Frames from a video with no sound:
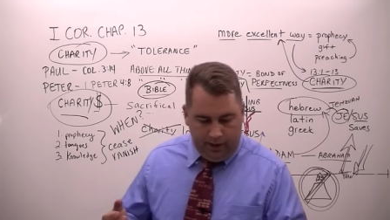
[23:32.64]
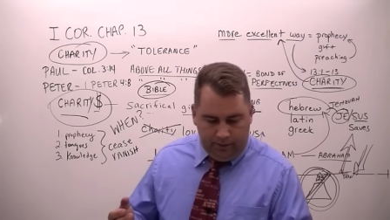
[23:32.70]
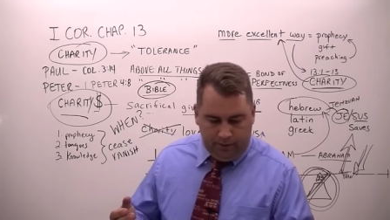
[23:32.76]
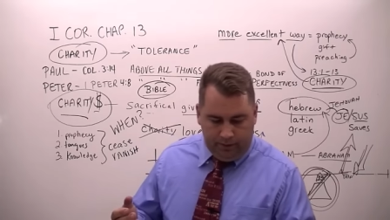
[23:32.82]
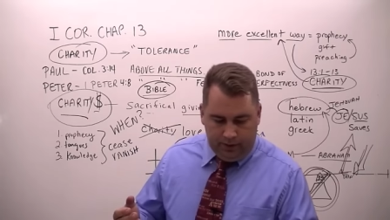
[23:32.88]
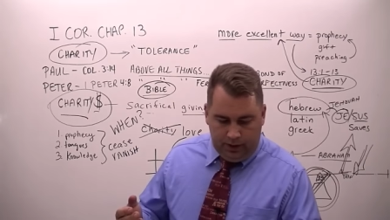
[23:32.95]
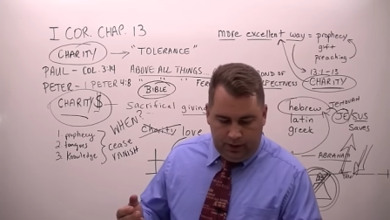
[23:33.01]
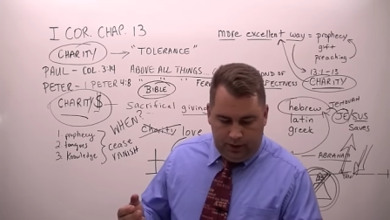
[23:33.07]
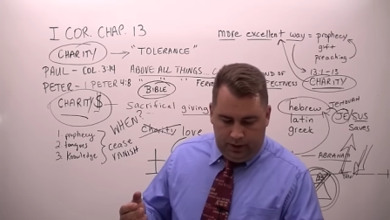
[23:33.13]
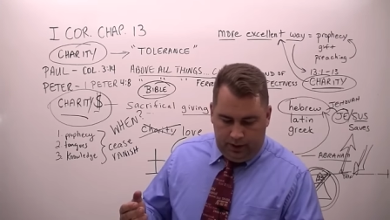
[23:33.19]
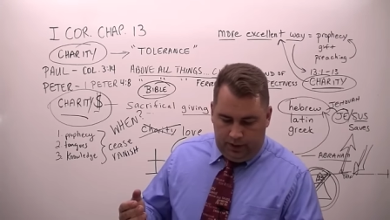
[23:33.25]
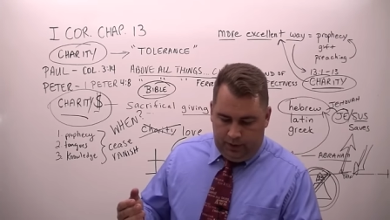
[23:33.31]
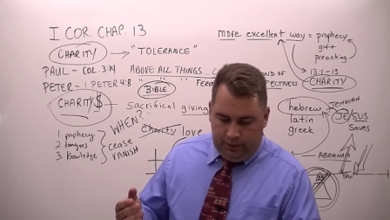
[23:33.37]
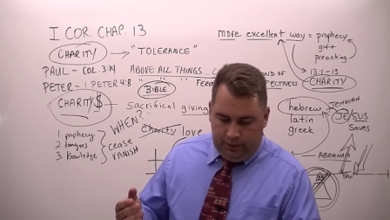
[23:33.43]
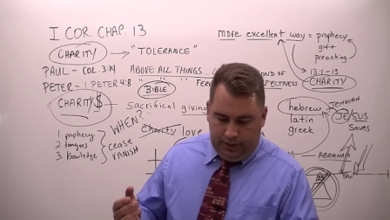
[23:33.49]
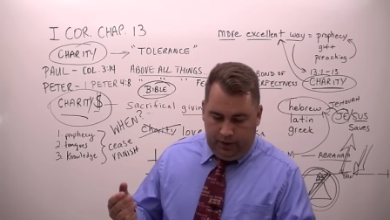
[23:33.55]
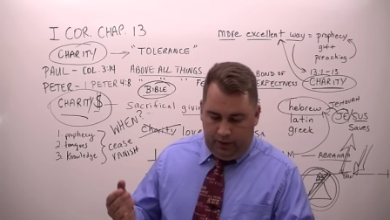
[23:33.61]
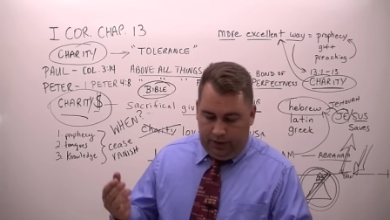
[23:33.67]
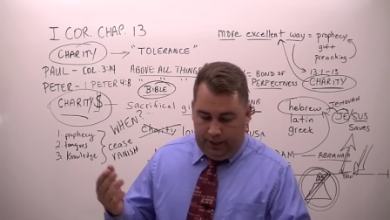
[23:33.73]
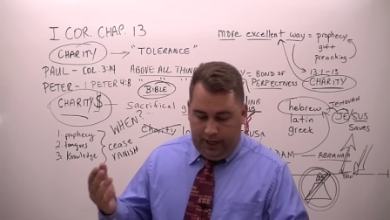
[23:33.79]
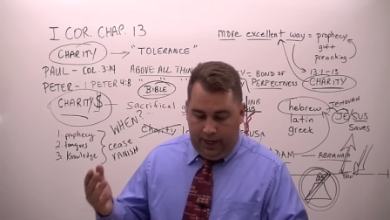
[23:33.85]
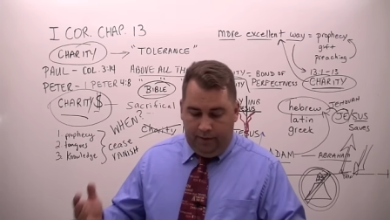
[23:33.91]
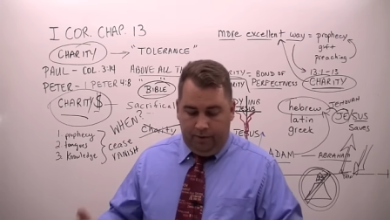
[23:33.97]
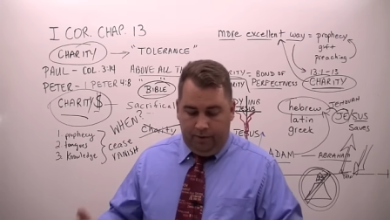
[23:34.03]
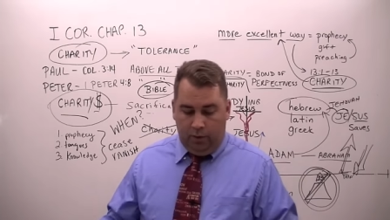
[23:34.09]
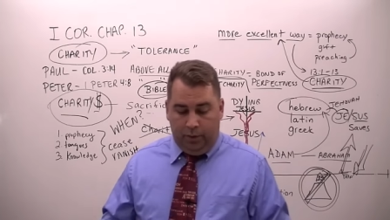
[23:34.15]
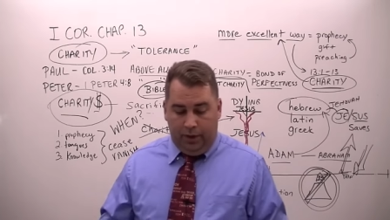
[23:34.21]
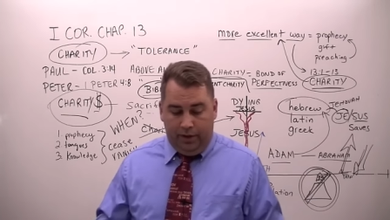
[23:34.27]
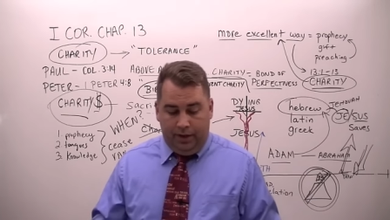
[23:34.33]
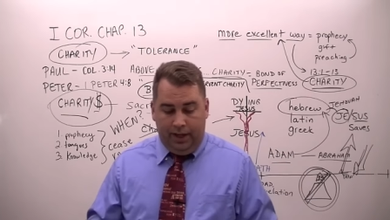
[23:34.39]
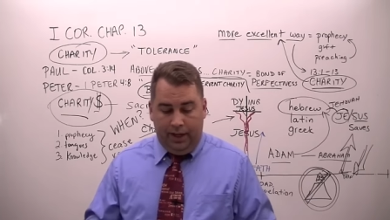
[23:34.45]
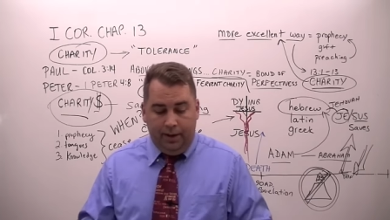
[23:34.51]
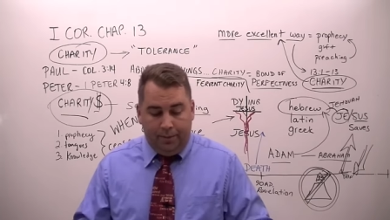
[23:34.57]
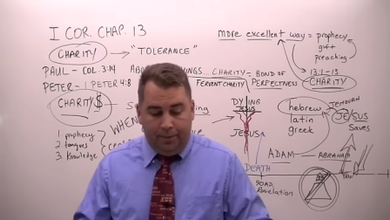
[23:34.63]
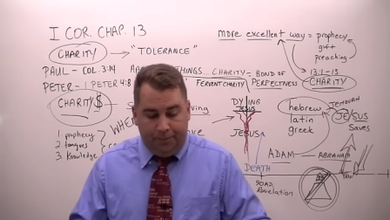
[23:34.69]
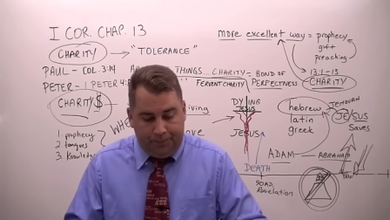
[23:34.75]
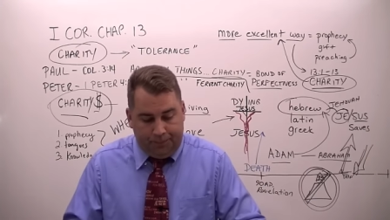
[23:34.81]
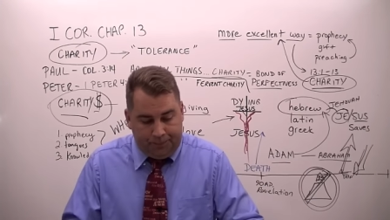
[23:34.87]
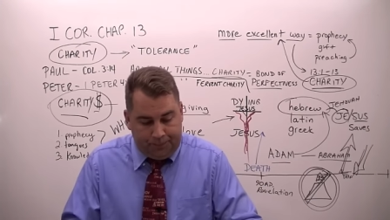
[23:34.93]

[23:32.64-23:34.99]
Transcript: have we are in heaven with him.